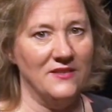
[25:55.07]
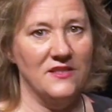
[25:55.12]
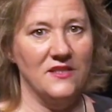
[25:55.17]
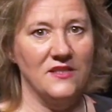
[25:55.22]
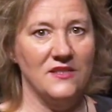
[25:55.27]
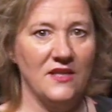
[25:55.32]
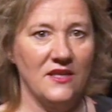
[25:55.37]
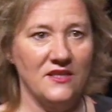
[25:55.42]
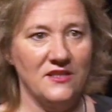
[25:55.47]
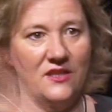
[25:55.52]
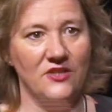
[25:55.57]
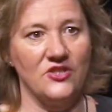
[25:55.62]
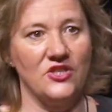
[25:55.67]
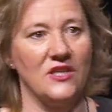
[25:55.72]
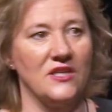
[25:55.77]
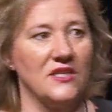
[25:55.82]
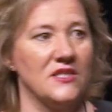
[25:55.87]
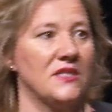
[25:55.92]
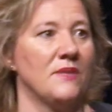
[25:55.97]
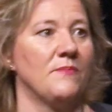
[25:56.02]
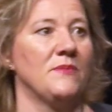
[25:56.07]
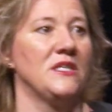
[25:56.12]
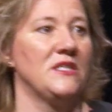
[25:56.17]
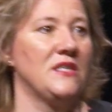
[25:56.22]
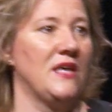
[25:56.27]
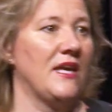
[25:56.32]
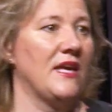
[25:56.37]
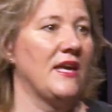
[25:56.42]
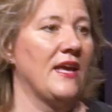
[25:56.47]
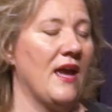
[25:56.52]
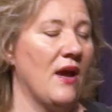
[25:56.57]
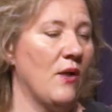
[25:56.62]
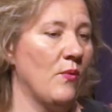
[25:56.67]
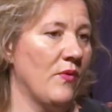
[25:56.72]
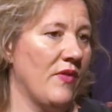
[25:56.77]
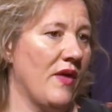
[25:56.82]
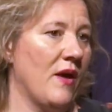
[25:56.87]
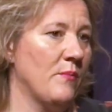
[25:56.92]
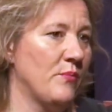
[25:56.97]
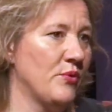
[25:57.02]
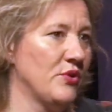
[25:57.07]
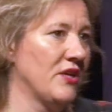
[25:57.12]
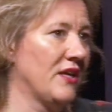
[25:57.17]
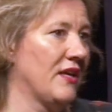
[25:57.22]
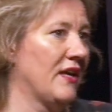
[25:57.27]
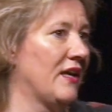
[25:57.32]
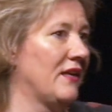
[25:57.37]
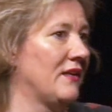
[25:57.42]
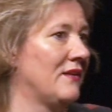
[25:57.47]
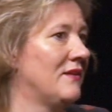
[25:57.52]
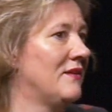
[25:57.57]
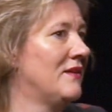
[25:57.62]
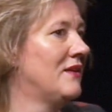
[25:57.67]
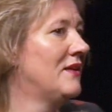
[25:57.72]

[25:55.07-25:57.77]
So there's no such thing as somebody taking out without putting in.